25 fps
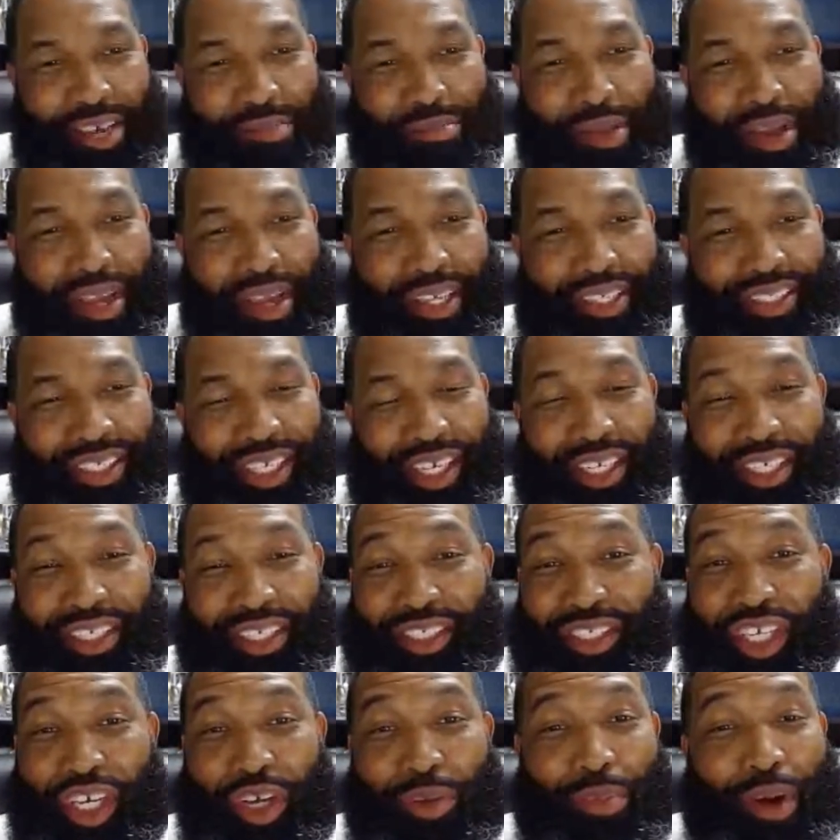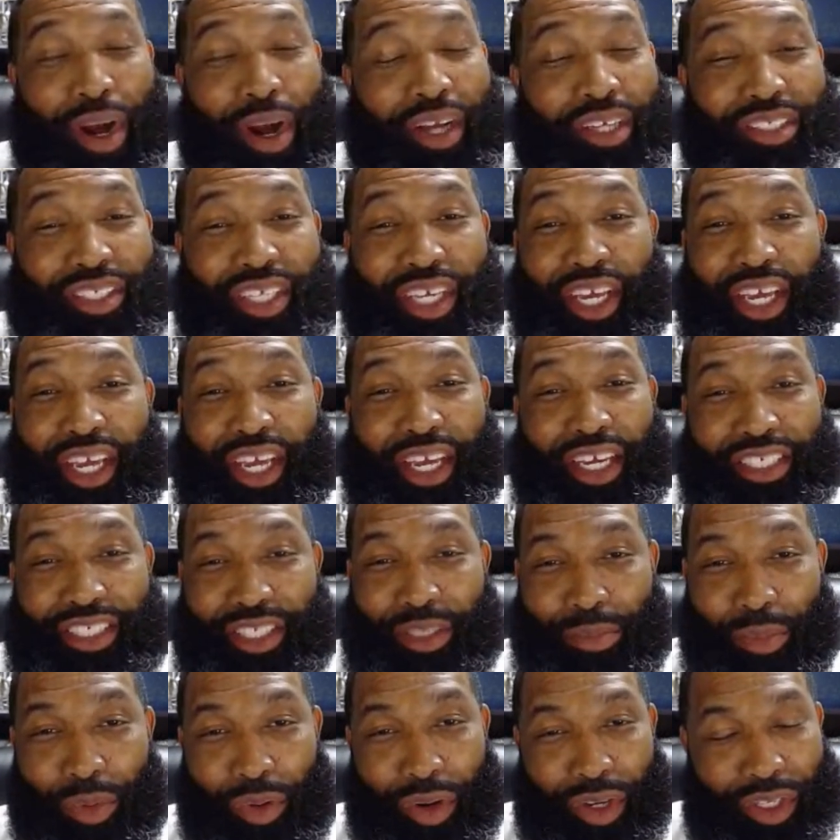Man said his deal breakers kids,
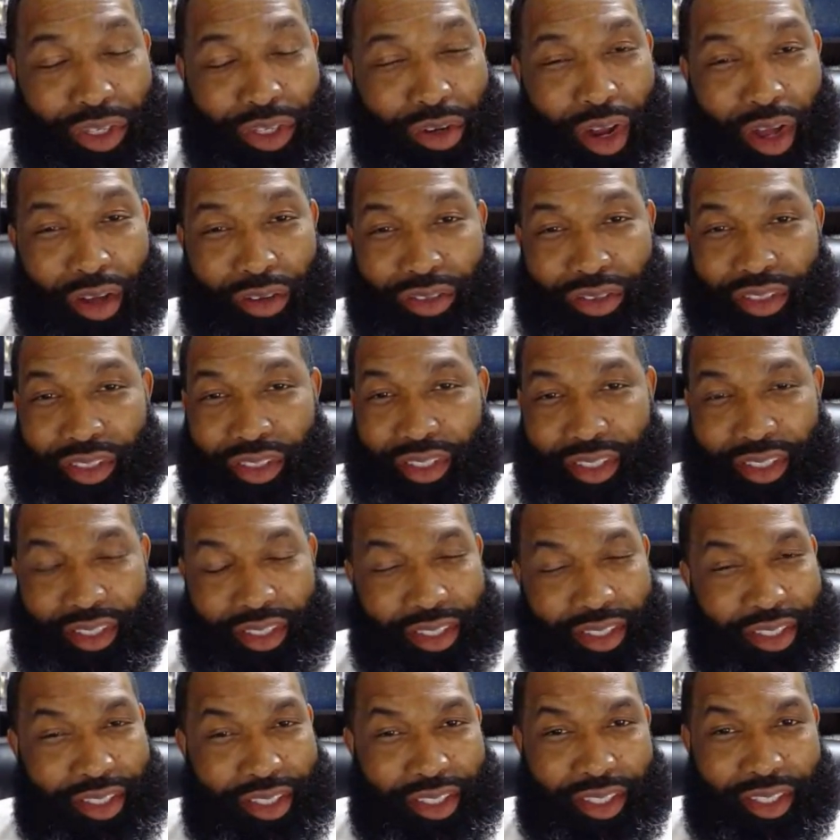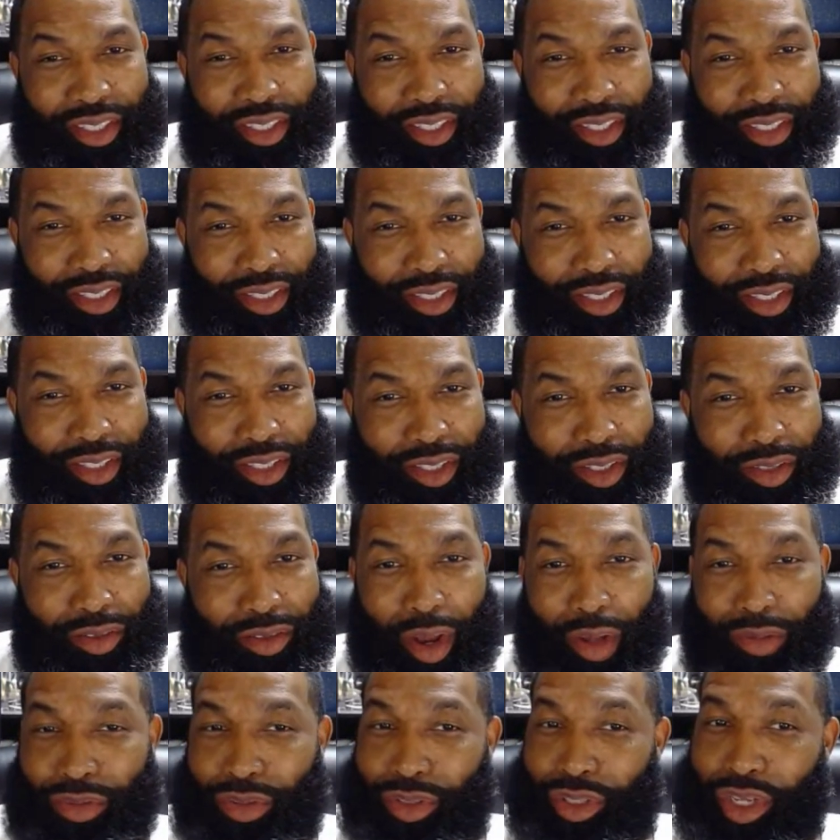and boy, you lost
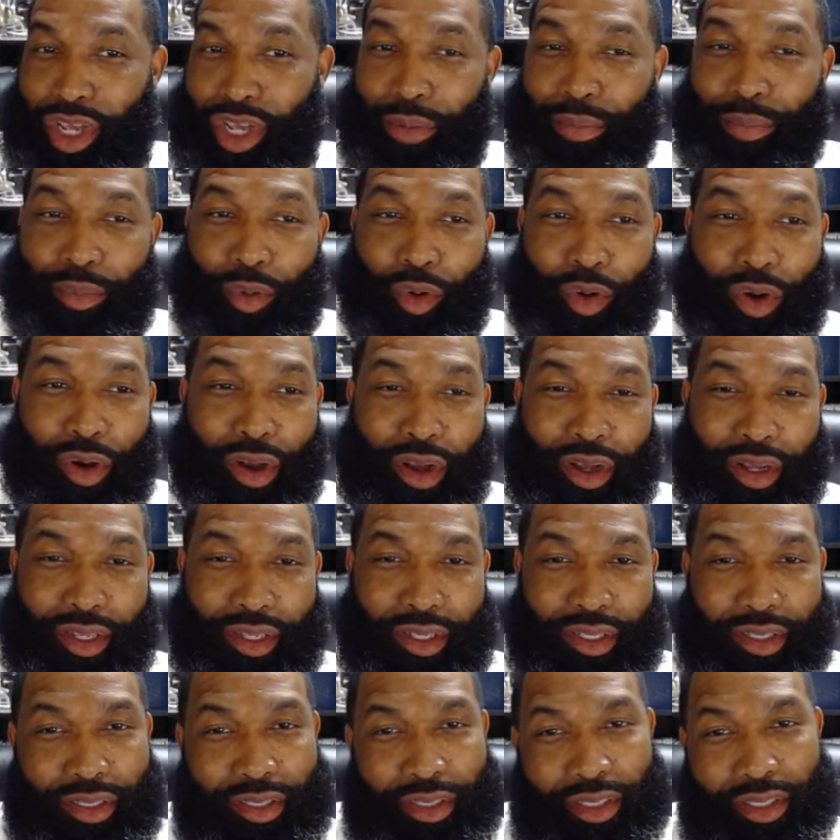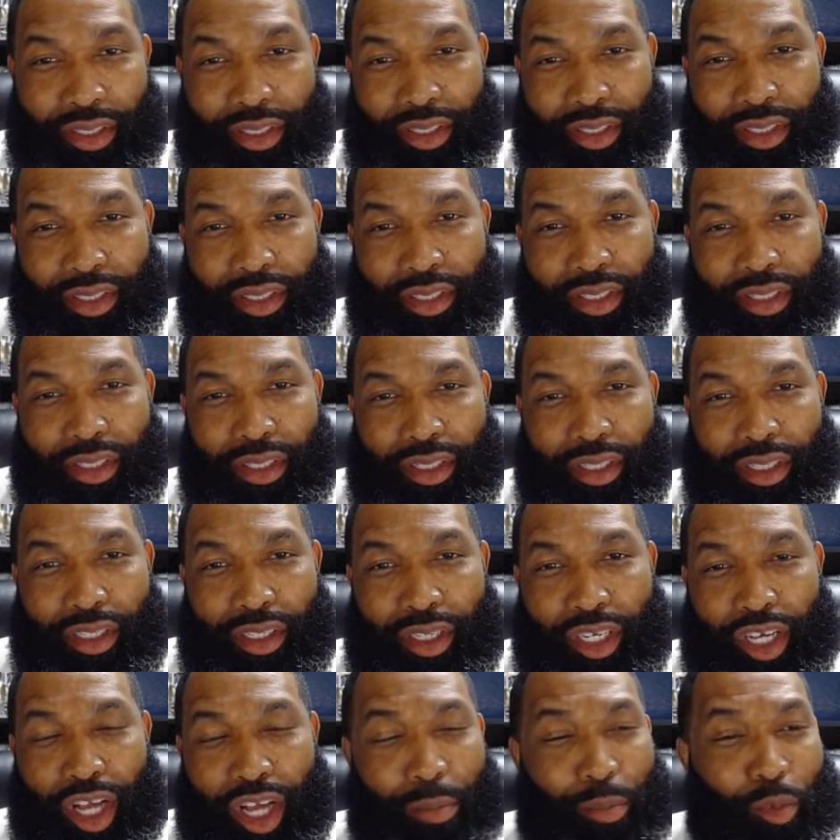a couple more
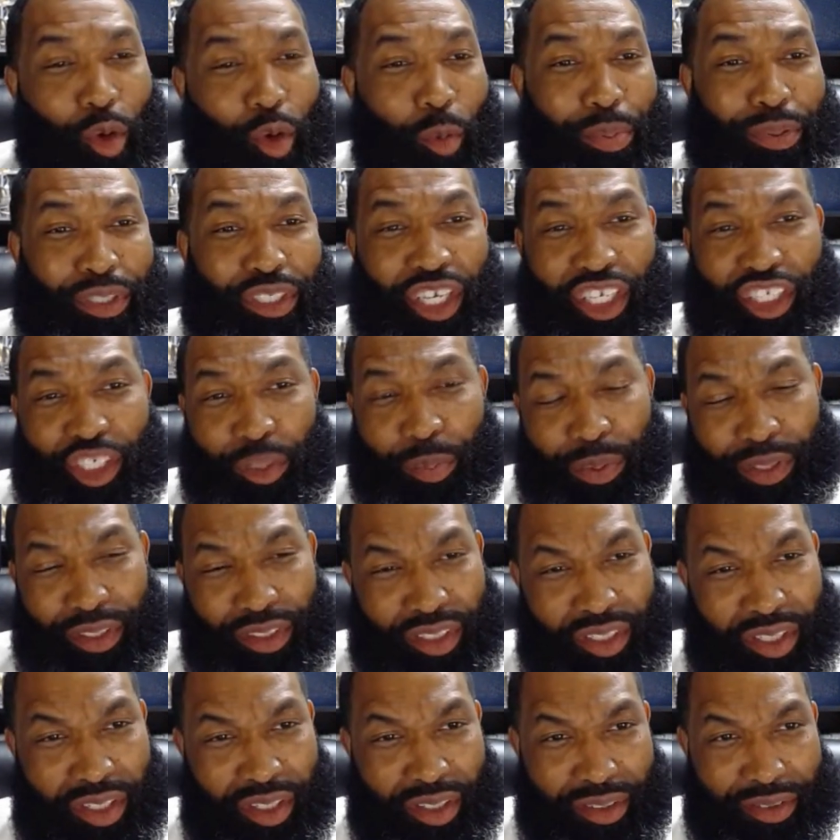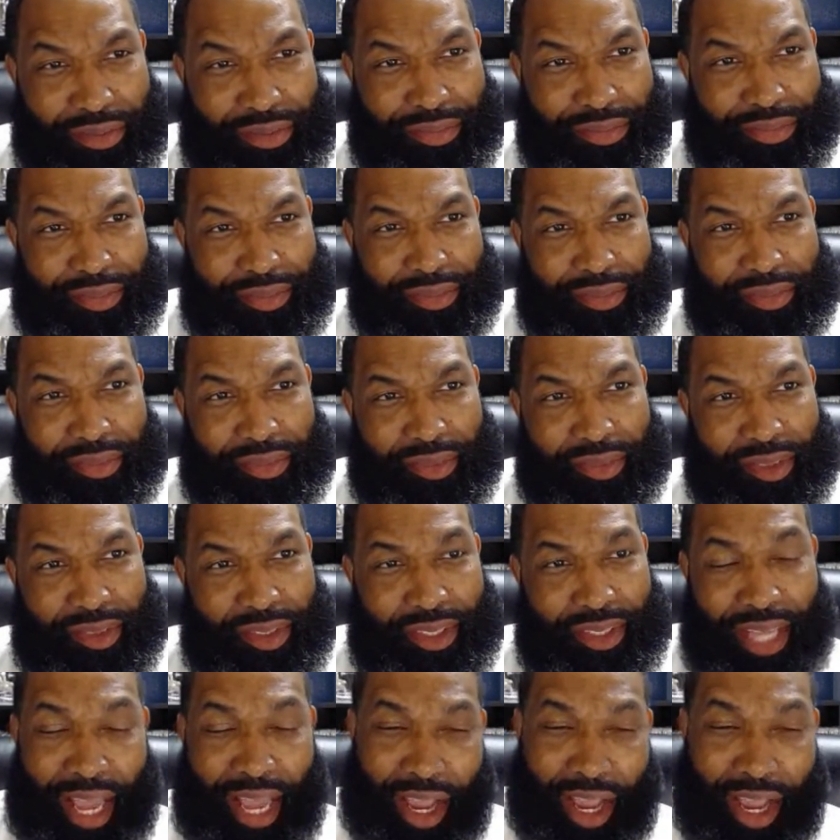participants.
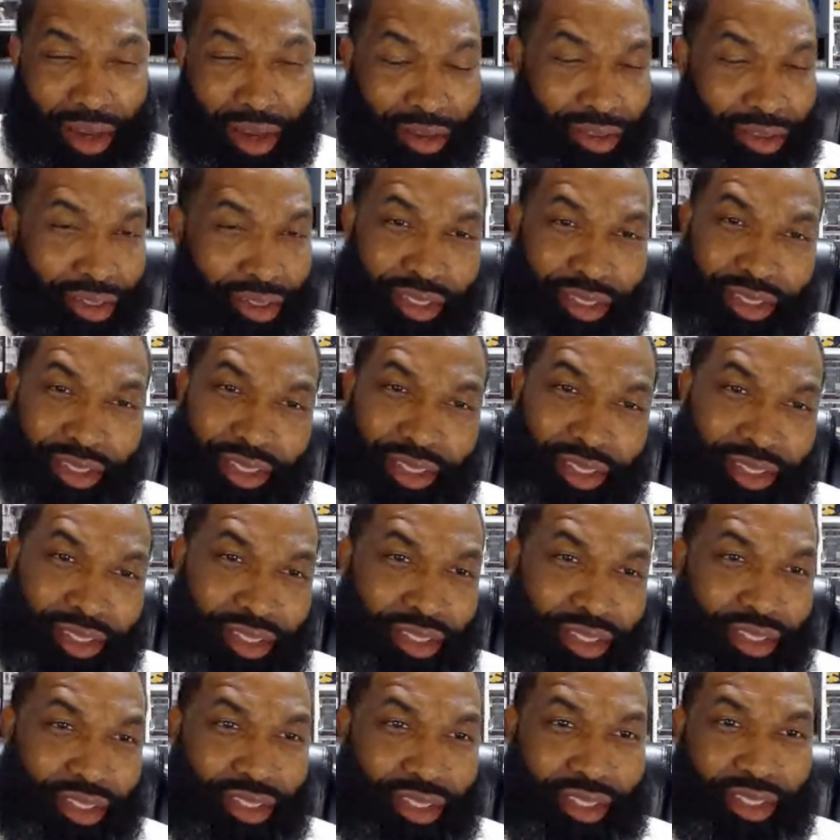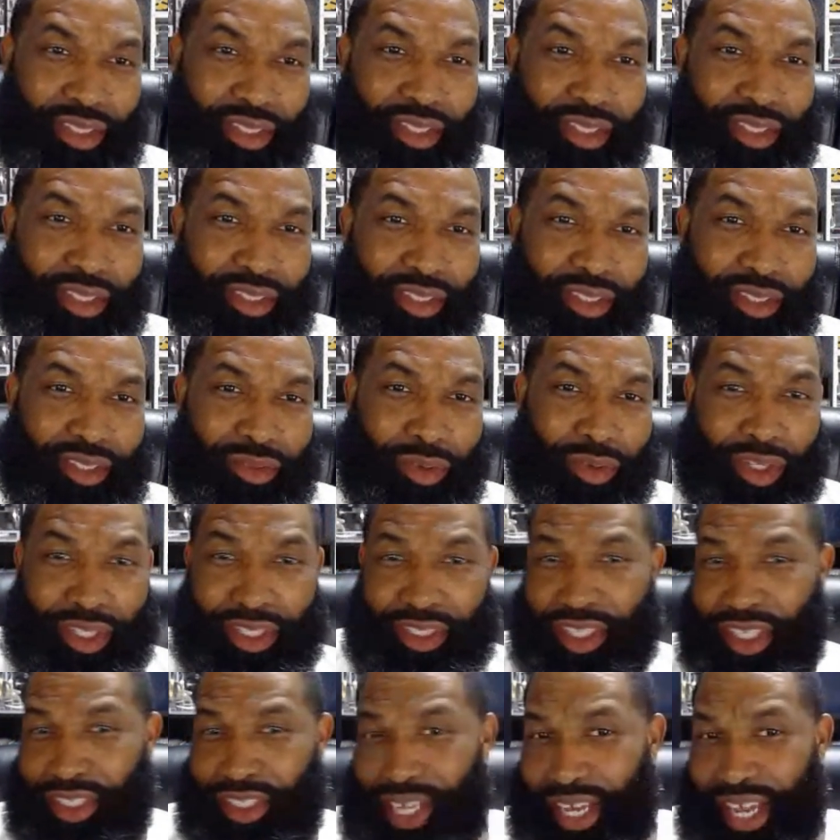Now,
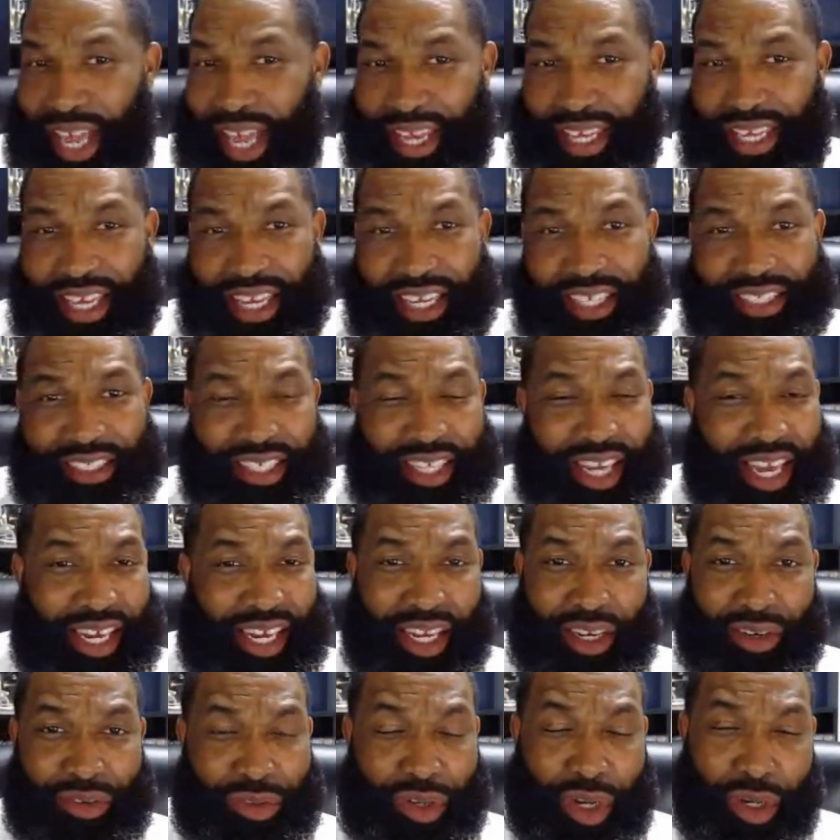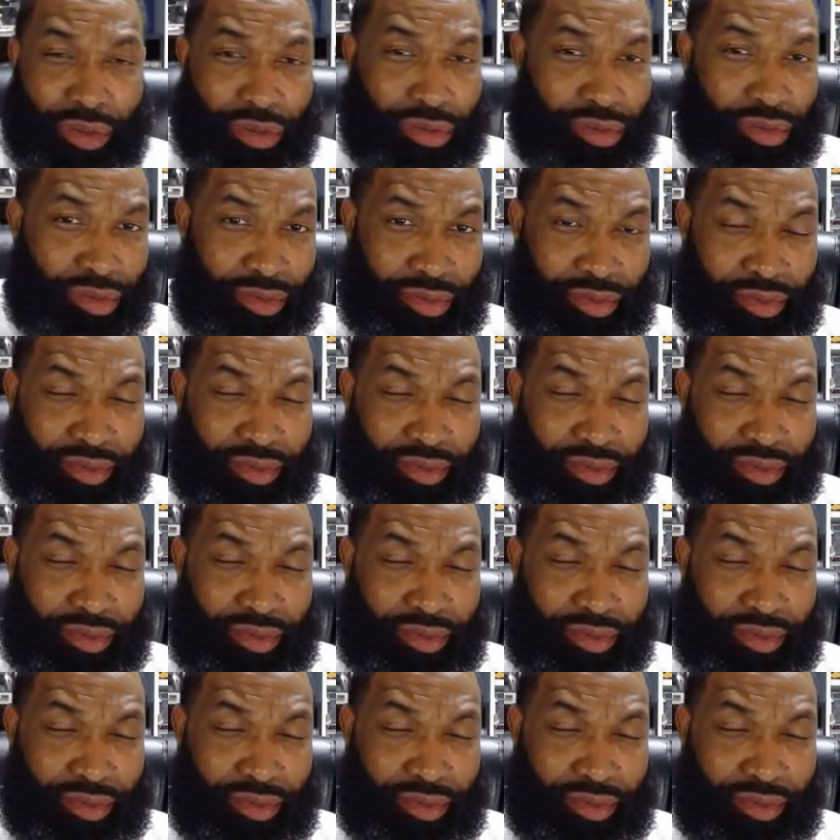whether it's because they got kids or not, I don't know.